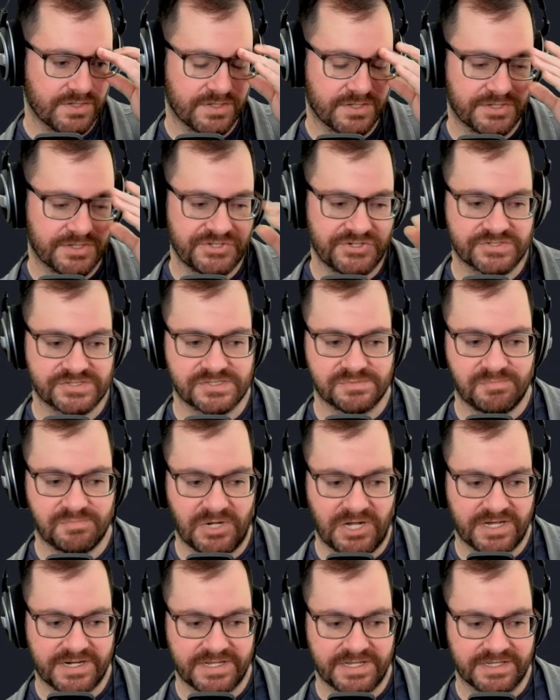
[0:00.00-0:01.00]
you're
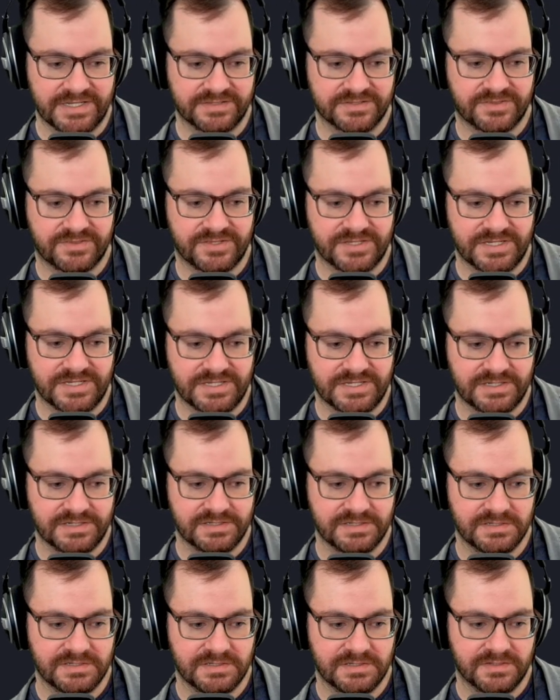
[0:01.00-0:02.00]
spawning the thing,
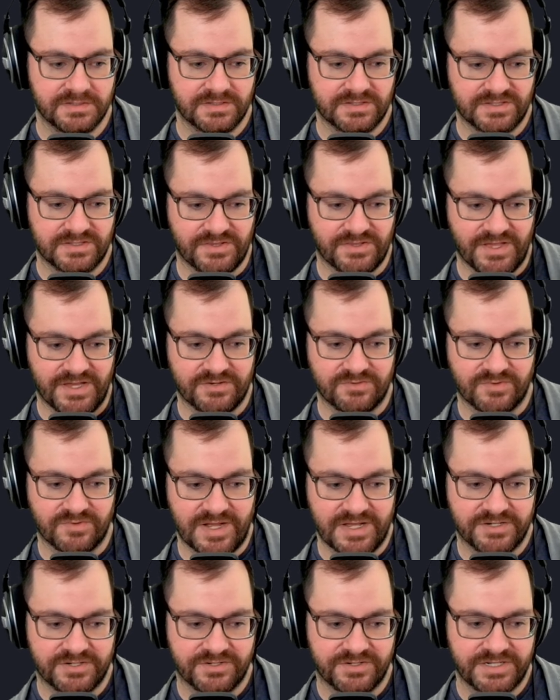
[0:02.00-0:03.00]
then
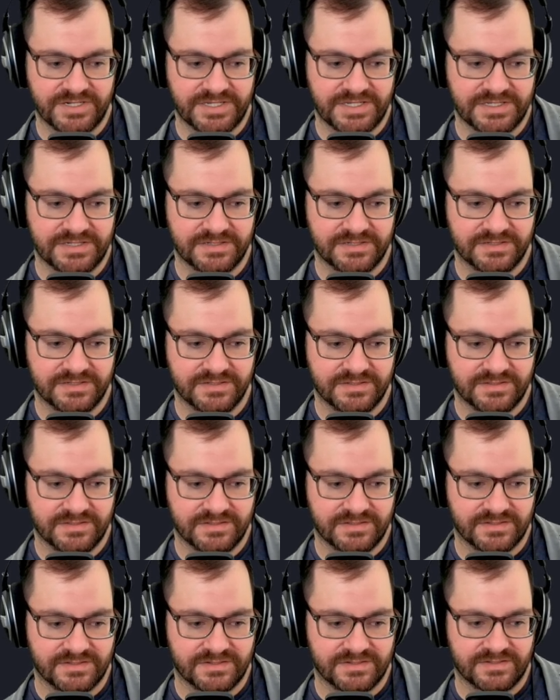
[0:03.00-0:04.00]
rendering it,
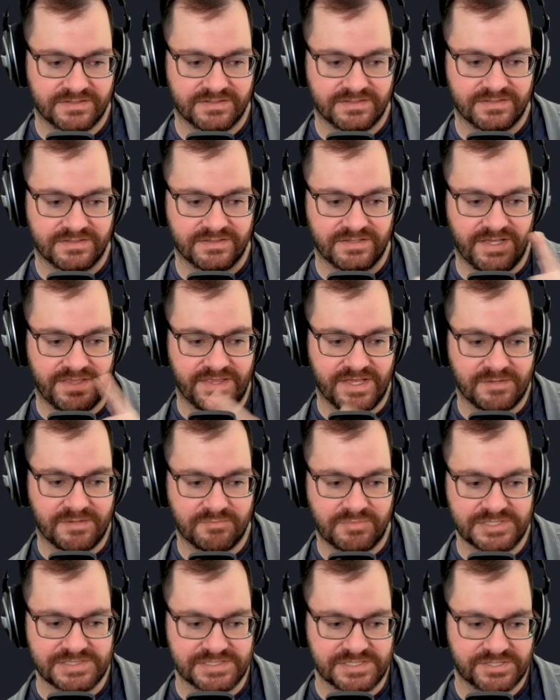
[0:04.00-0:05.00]
and then
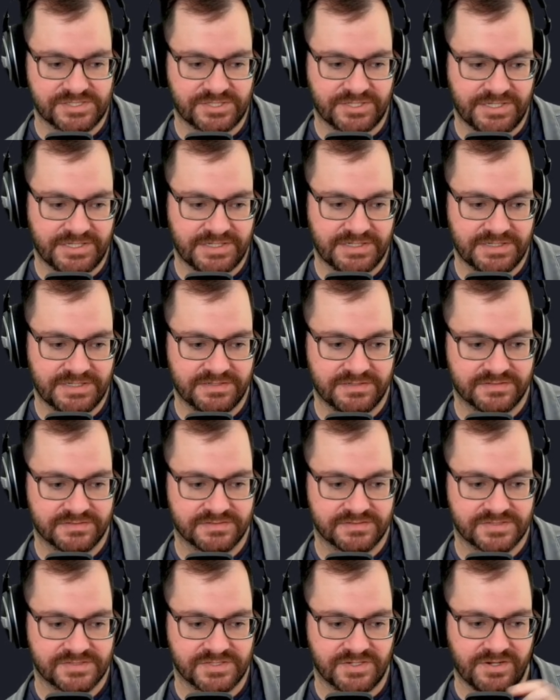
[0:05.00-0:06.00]
positioning it,
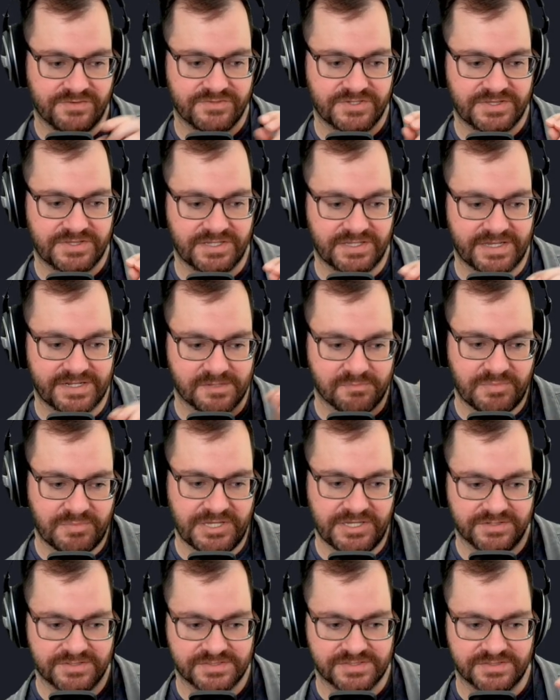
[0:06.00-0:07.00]
so everything like
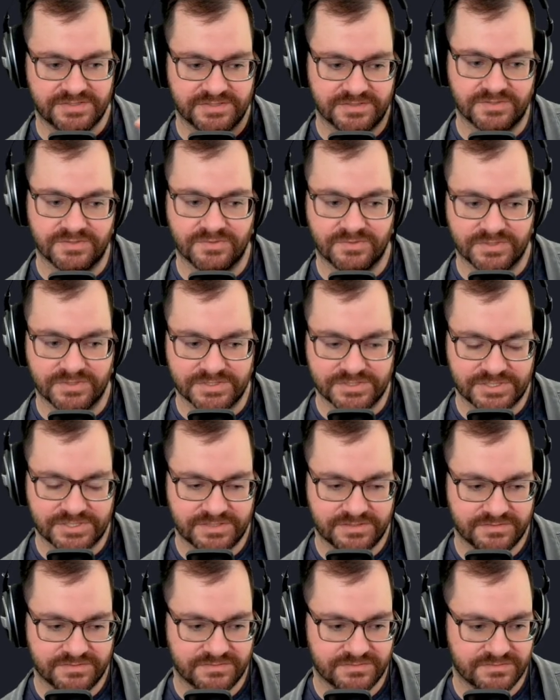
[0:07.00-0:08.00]
appears at the
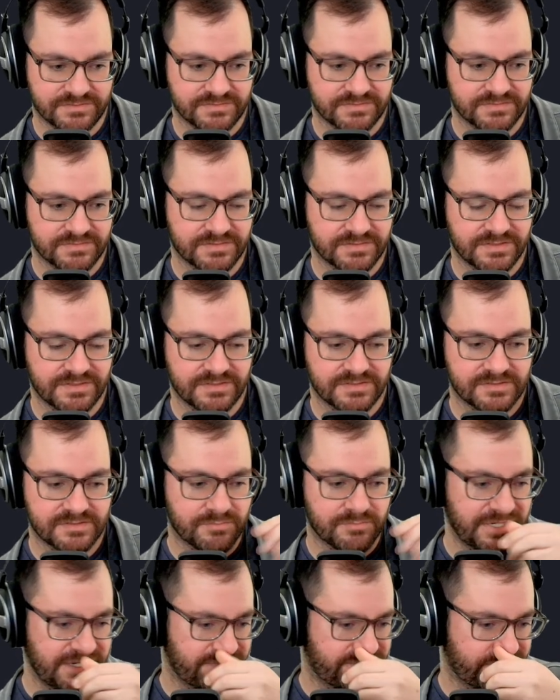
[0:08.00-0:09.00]
origin.
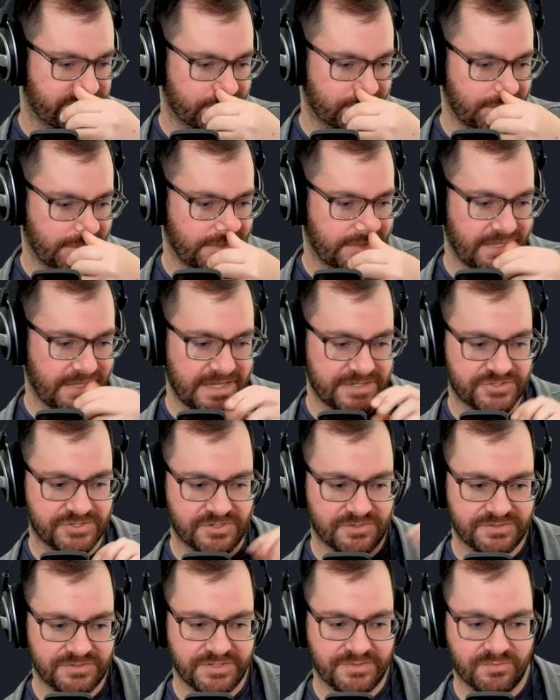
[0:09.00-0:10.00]
But that should
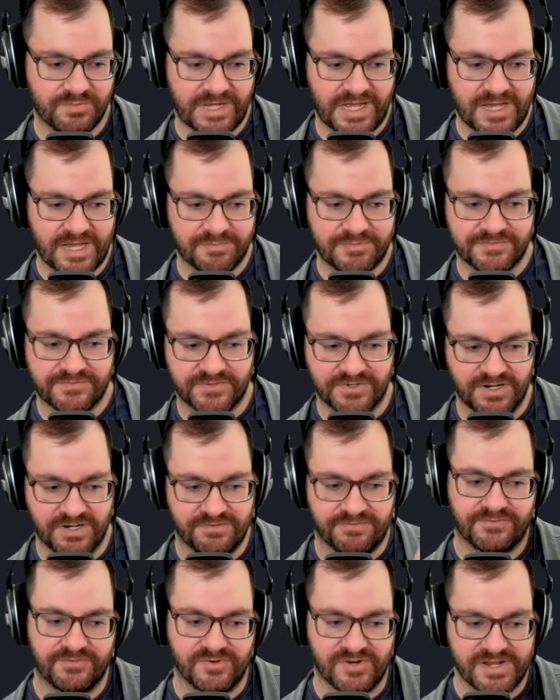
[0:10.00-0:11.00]
only happen for a
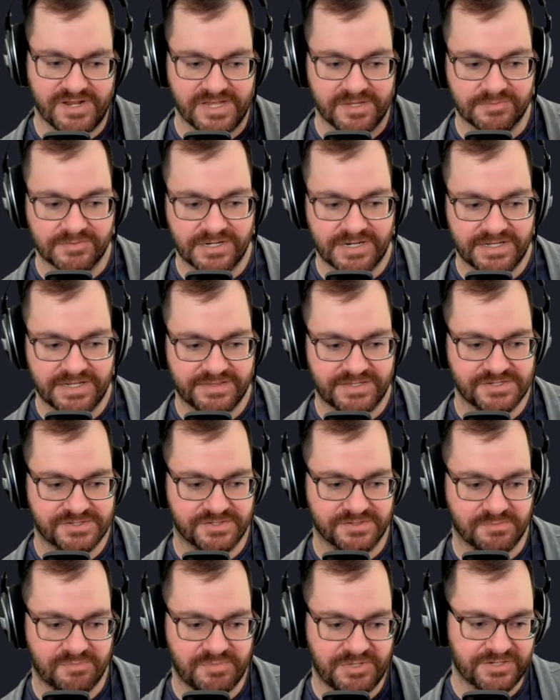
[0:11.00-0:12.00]
frame, right? They
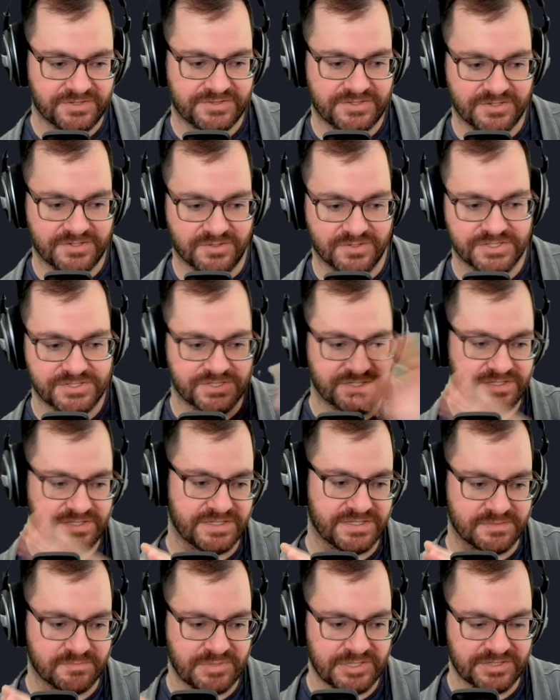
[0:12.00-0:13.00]
should appear at the origin and
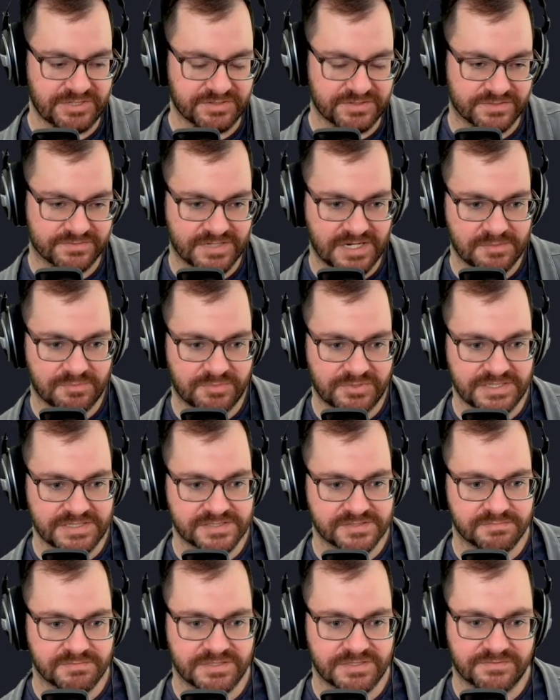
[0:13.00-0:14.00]
then appear in the right
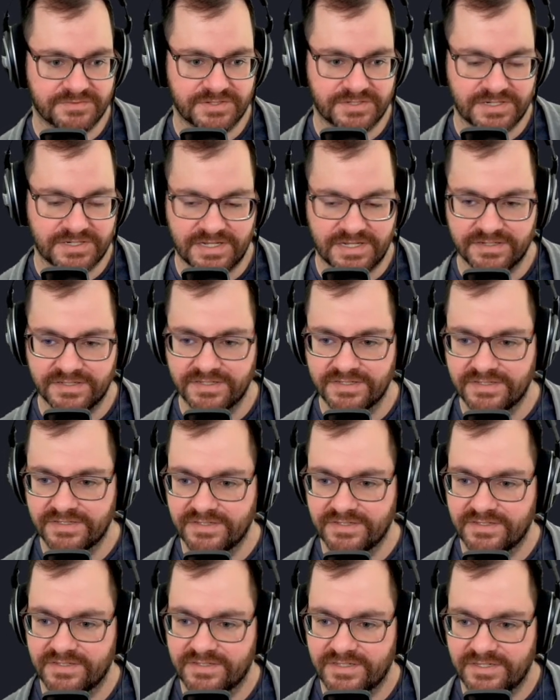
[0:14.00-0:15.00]
place. But if
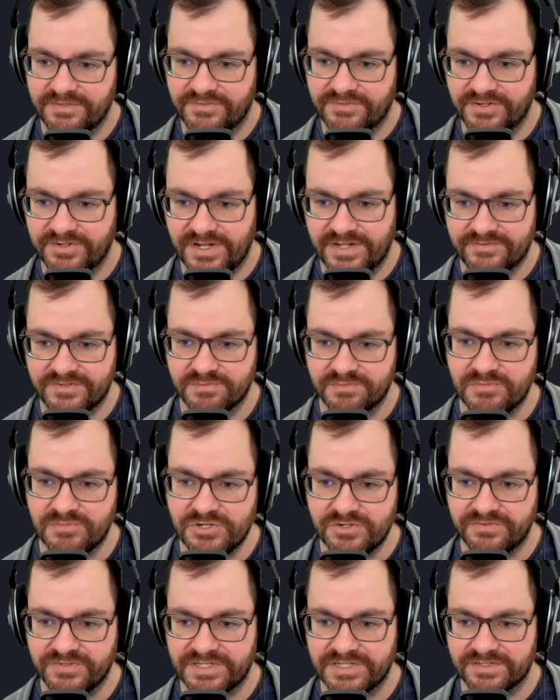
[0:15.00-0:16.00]
they're never
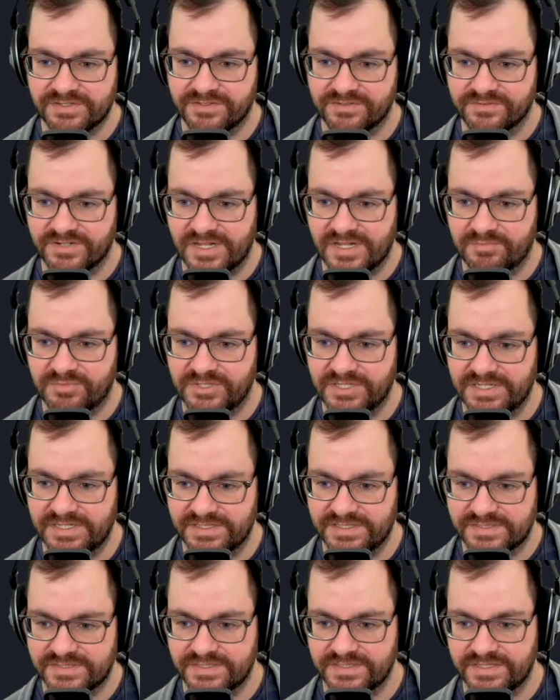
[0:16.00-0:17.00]
moving to the right
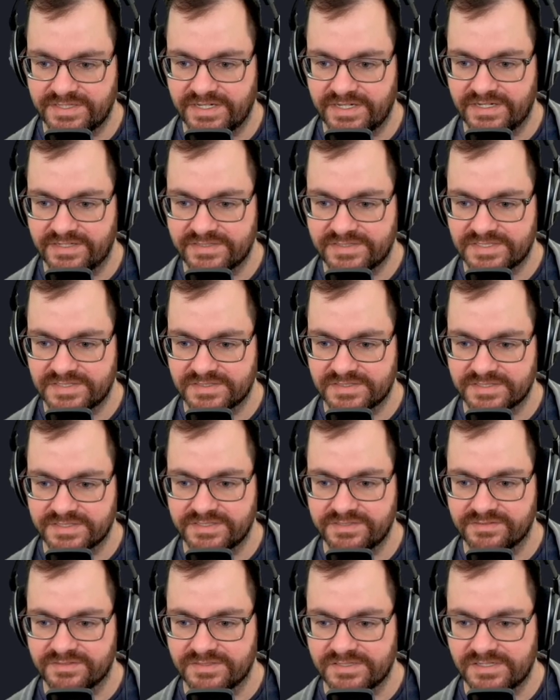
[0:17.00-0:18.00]
place, then yeah, it sounds like
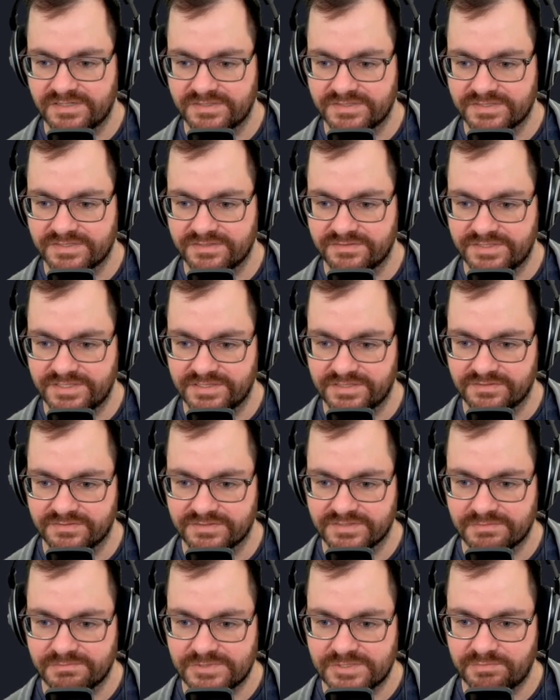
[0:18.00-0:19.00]
you are also dealing with
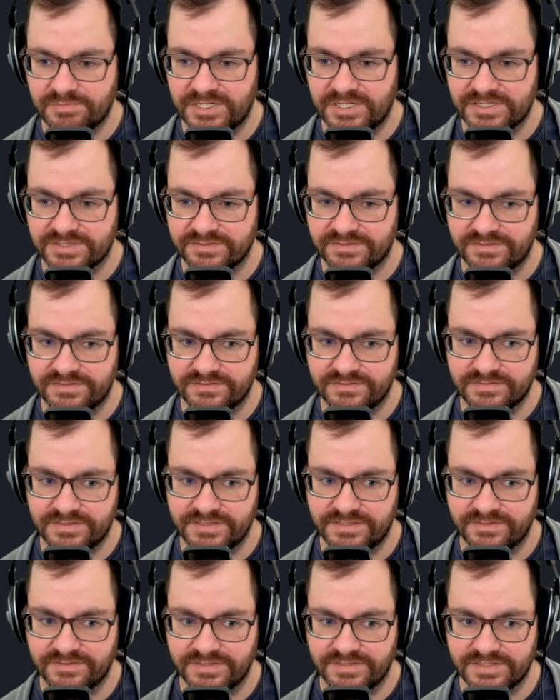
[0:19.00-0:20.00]
some spatial
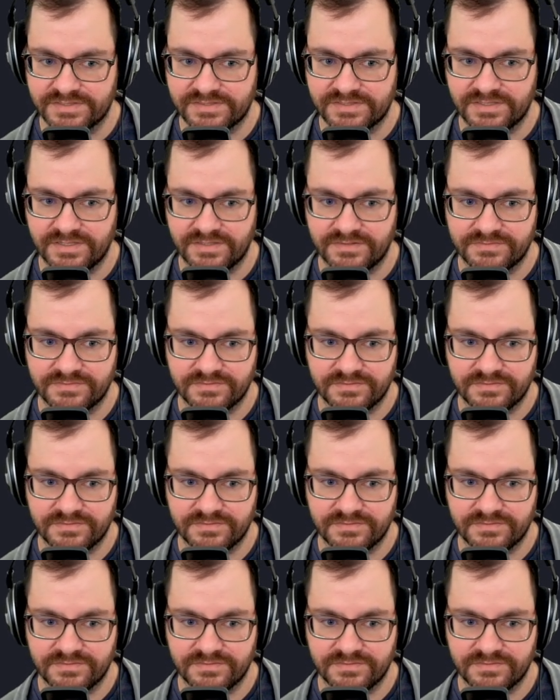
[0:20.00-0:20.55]
annoyance stuff.